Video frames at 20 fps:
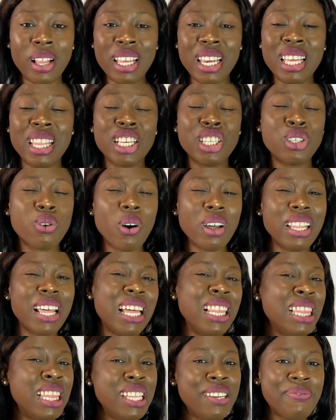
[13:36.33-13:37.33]
It is God
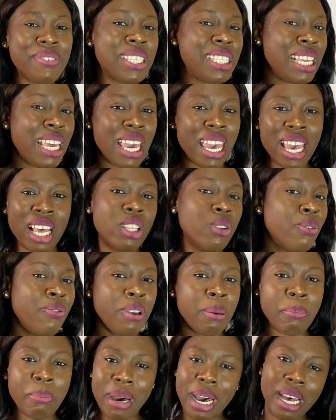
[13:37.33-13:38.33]
that lifts the head of
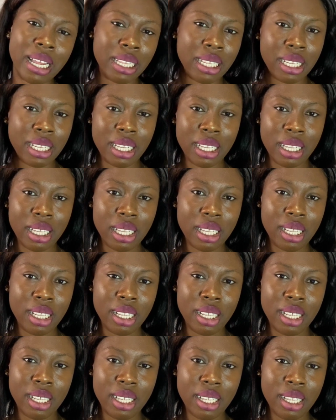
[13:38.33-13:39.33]
a man.
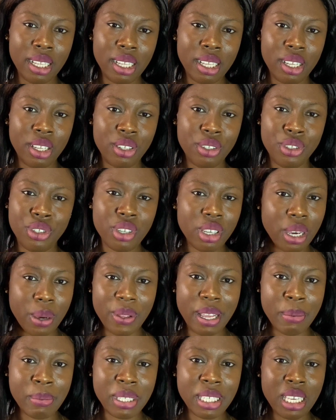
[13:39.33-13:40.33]
Do you get what
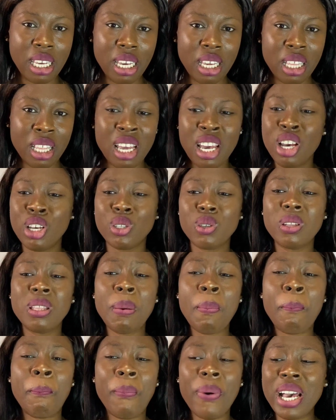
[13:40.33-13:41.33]
I'm saying? So
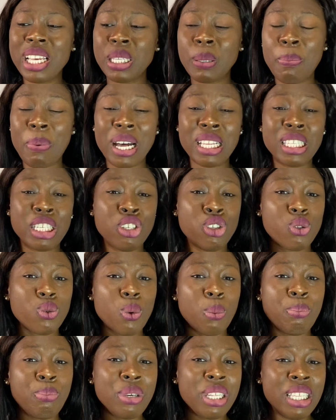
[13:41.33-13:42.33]
the best part is to
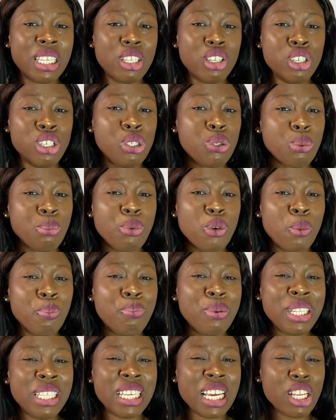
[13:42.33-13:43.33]
be
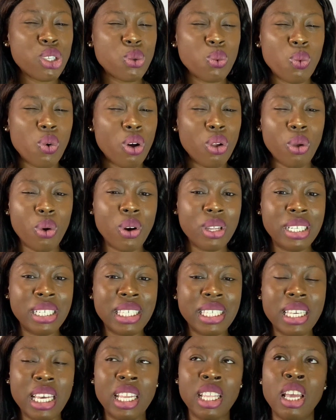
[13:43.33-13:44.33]
obedient to what God is
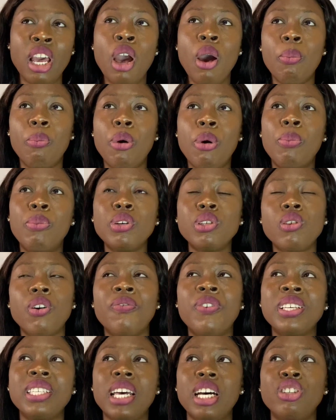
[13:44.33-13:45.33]
saying. But most of
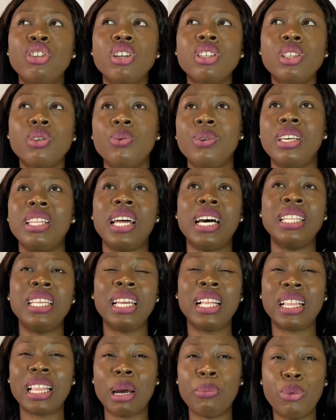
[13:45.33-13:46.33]
us are just looking at the
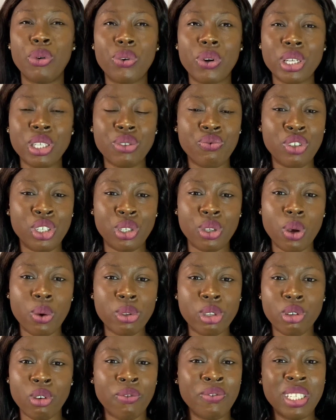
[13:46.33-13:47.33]
glamorous
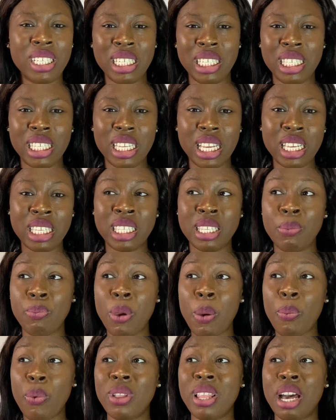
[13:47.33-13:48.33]
results of these days, the
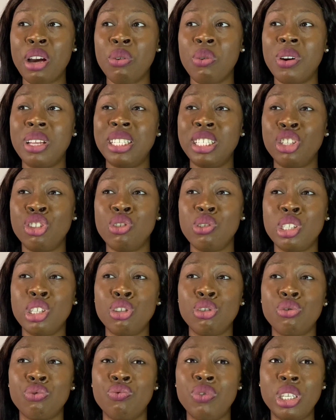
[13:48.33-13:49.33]
people that God is using
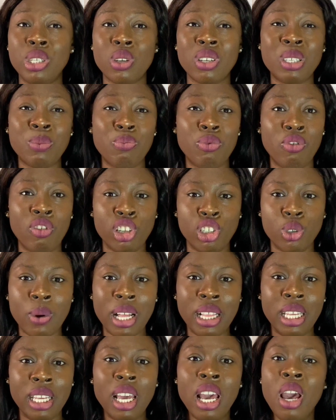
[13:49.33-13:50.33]
to raise us
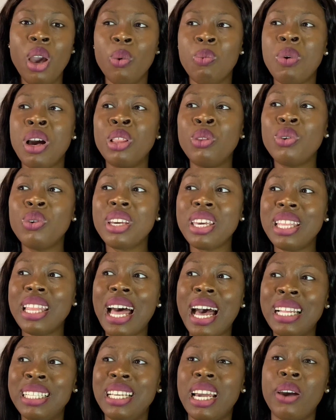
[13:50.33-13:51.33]
spiritually. We are looking
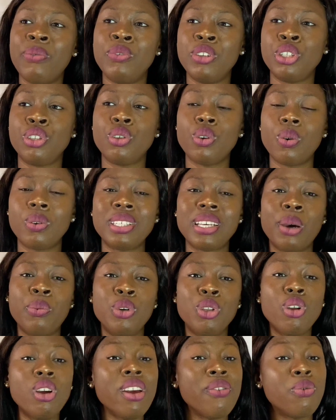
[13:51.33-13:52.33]
at their results and
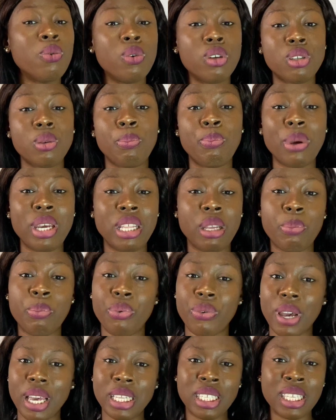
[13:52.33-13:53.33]
we don't even want to pay the
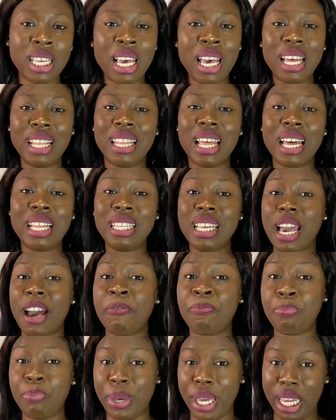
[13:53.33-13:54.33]
price that they
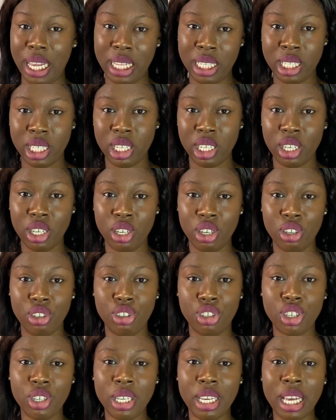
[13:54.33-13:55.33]
have paid.
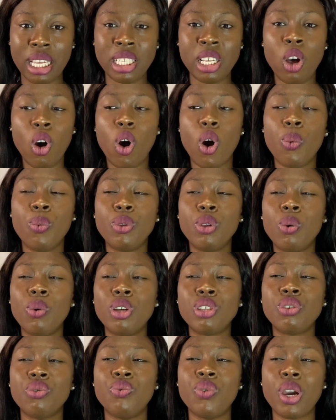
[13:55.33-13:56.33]
Do you get? Or we don't
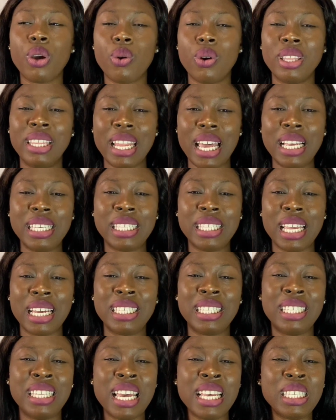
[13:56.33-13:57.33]
want to recognize
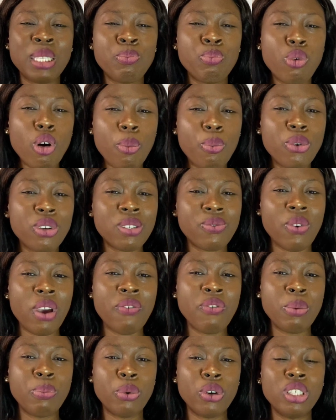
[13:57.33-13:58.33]
that there is purpose for
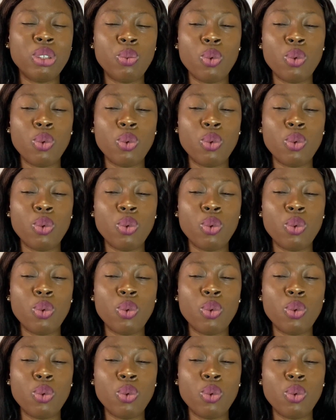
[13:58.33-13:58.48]
everybody.